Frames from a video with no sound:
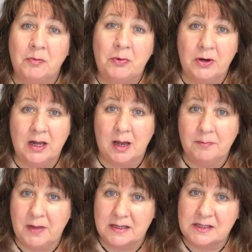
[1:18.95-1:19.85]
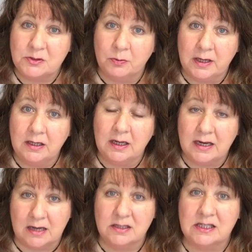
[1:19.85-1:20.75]
putting up that sweet
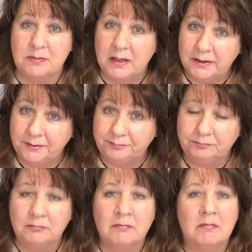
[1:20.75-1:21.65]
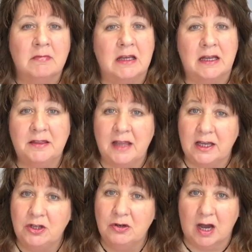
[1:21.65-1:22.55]
announcement. And
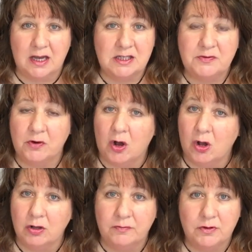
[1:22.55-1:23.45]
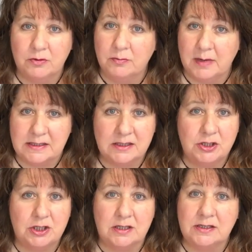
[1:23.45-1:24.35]
thank you guys for all of your
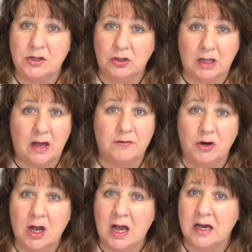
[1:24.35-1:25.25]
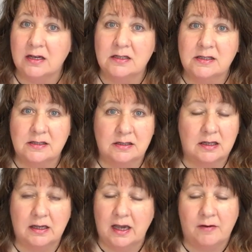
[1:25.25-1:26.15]
messages, your love, your hugs,
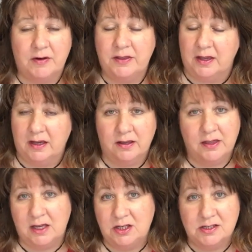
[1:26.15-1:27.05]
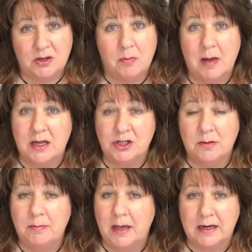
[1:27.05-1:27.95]
everything. Thank you so much.
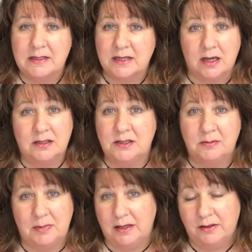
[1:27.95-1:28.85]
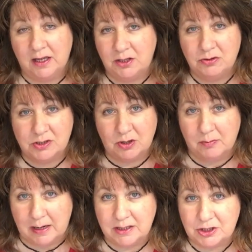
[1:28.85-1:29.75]
It meant a ton to me. Thank you so
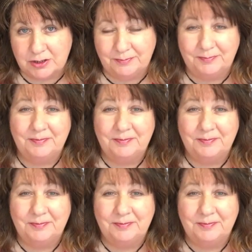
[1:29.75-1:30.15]
much.